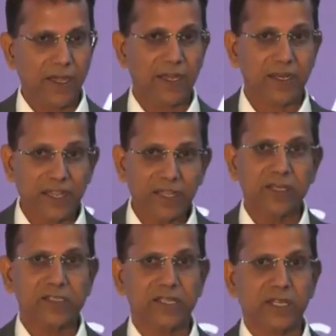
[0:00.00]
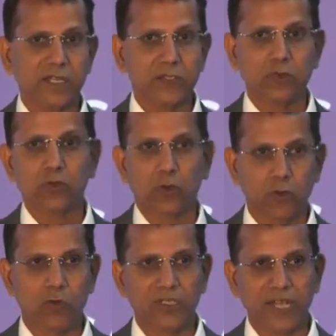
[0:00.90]
And increasingly, you
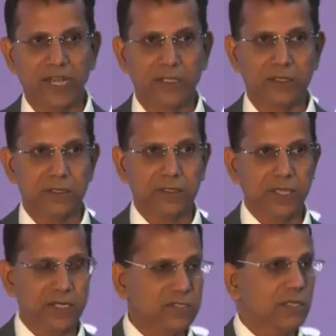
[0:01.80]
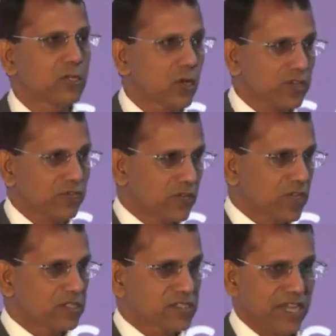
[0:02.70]
know that there is a lot of
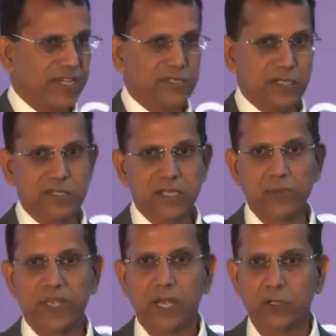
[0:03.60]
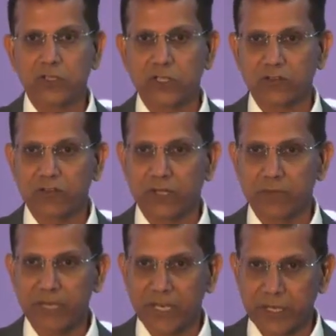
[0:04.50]
science that is coming out of
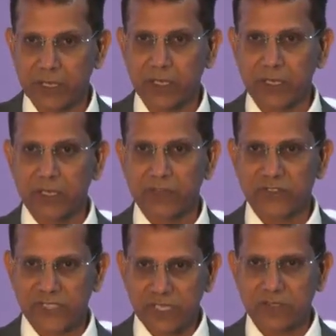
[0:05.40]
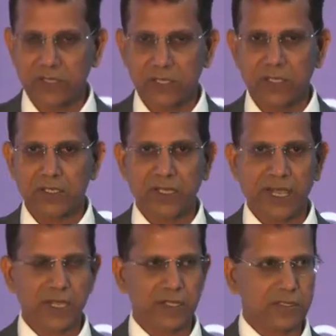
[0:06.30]
building physics,
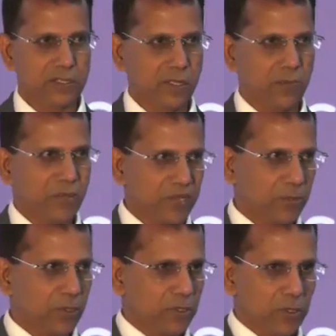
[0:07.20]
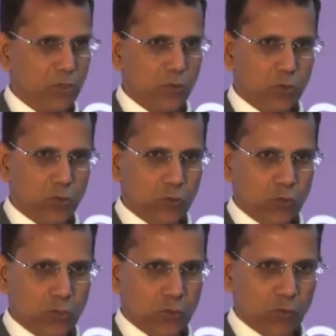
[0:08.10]
that people who
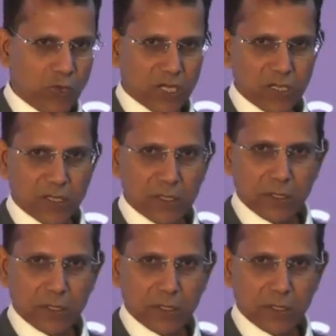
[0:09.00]
work,